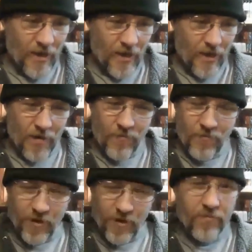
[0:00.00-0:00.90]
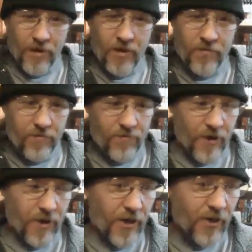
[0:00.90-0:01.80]
And I'm very, very,
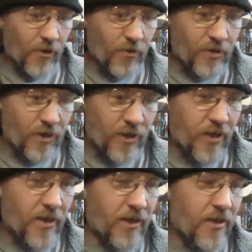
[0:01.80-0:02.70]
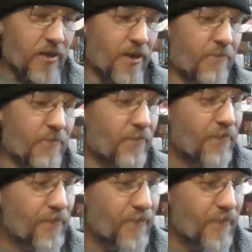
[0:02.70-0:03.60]
very close to getting it done.
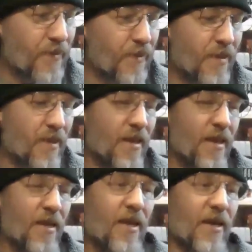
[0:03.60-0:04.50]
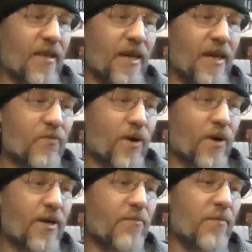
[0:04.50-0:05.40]
And that's
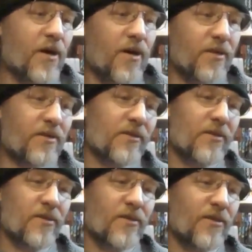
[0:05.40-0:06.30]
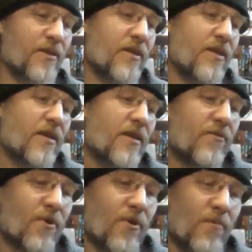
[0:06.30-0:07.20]
Ranma
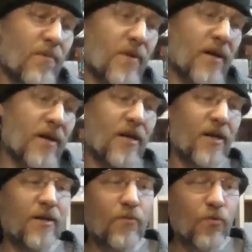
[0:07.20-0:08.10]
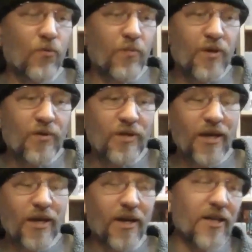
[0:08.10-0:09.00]
from Rumiko
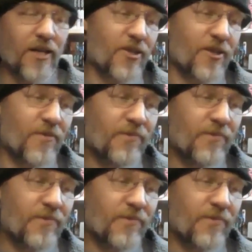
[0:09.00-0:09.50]
Takahashi.